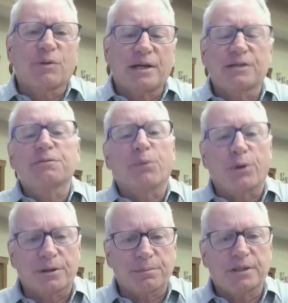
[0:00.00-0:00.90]
It's
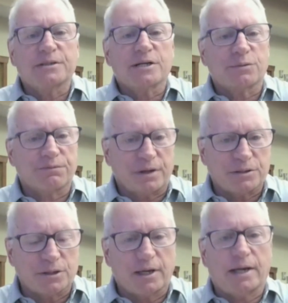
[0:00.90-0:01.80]
important because that's what
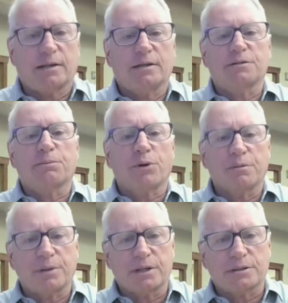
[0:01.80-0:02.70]
funds look at. It's
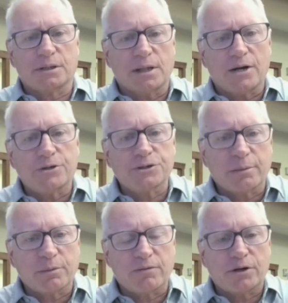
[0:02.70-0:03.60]
important because a large
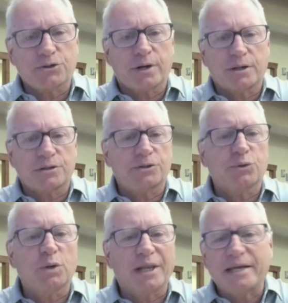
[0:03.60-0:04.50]
segment of our traders are
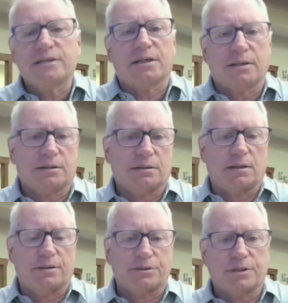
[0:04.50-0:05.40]
too lazy to
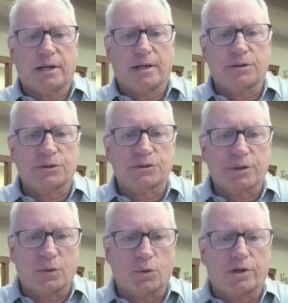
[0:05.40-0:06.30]
understand or to
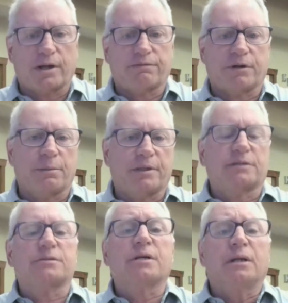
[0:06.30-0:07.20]
try to work at
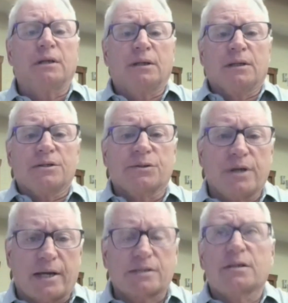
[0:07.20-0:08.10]
fundamentals. So
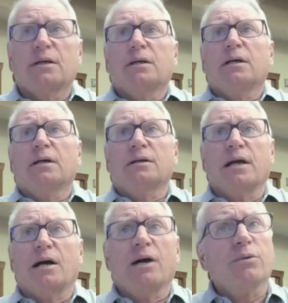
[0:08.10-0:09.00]
yes.
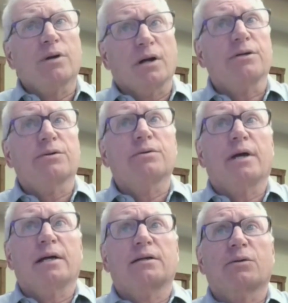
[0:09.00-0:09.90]
Now I would argue
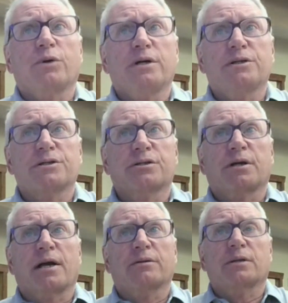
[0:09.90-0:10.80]
that we just
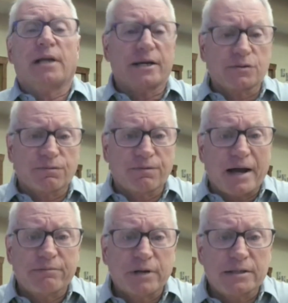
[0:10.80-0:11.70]
took out the last
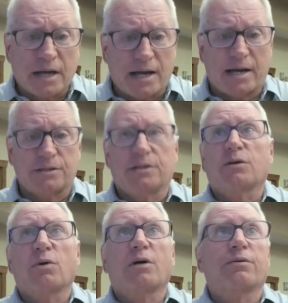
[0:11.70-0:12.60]
5 days' highs
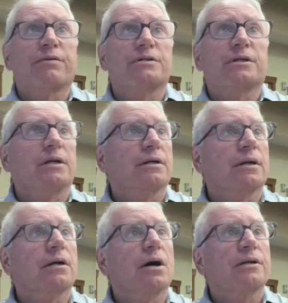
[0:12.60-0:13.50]
here while we're visiting.
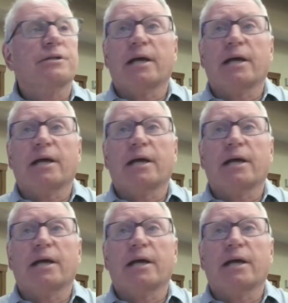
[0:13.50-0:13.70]
August